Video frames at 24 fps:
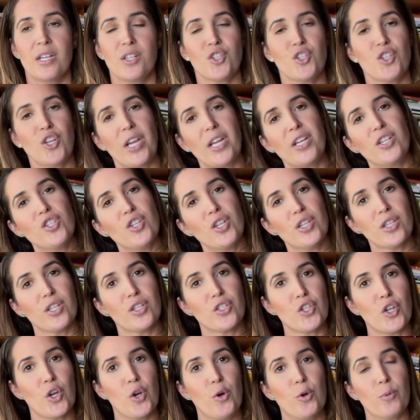changing the
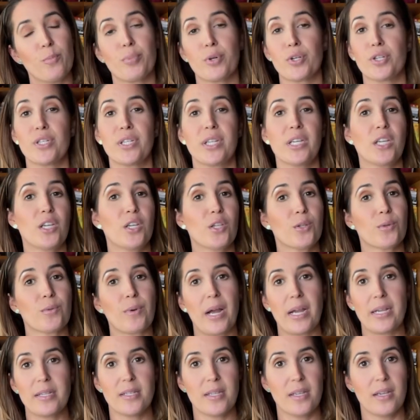tone,
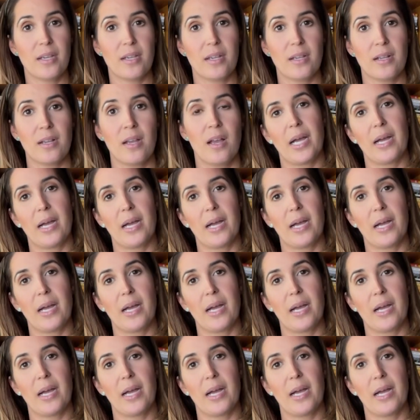particularizing